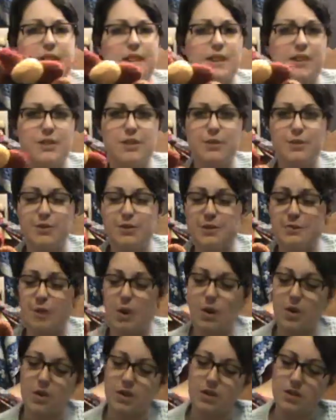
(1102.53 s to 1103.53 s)
It's too
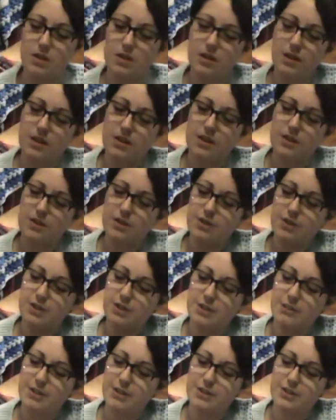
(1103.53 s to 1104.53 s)
small. So
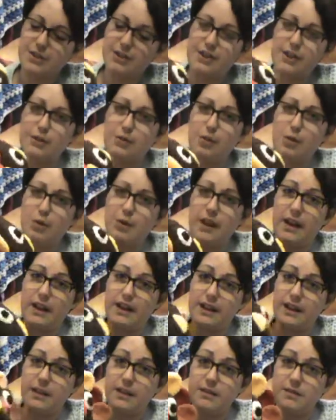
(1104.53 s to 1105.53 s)
I'm just gonna throw that
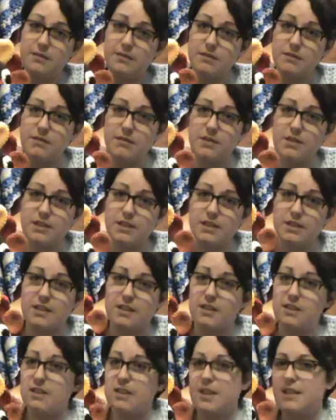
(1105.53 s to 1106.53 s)
in.
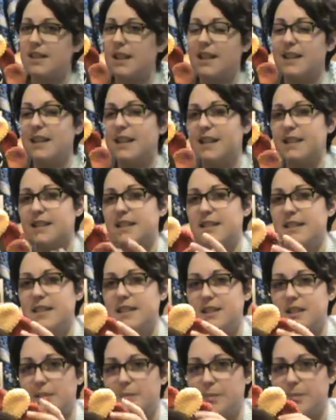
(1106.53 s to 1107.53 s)
Just, I'd like to see
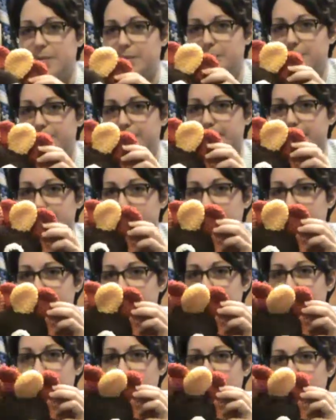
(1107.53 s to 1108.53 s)
someone be able to
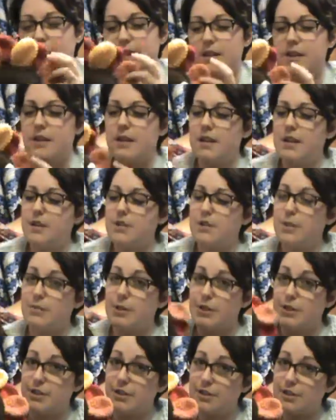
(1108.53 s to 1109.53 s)
use it. So I'm
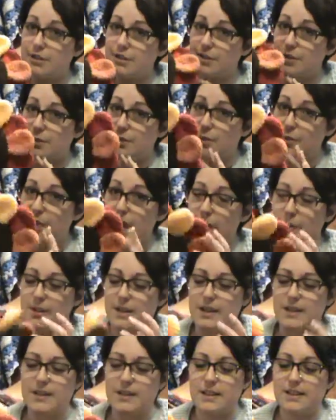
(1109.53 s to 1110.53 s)
gonna throw that one
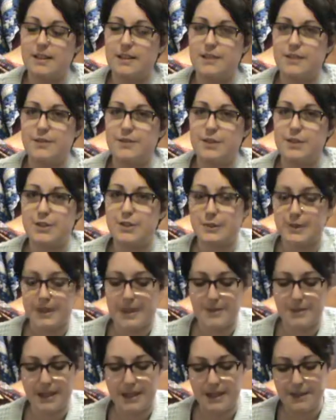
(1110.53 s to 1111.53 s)
in. This is the first one
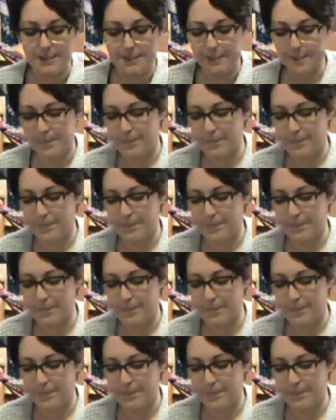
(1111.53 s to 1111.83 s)
I made.